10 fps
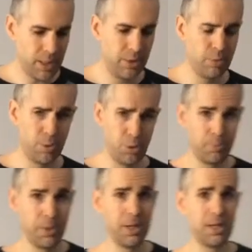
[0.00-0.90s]
They're both
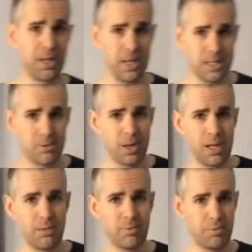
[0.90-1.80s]
built nice,
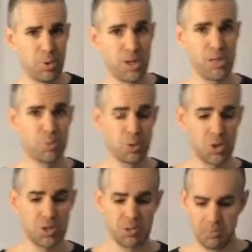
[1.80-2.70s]
right? Ford
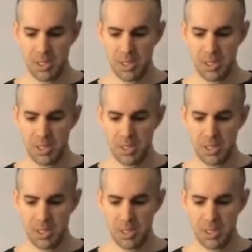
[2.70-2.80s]
Explorer's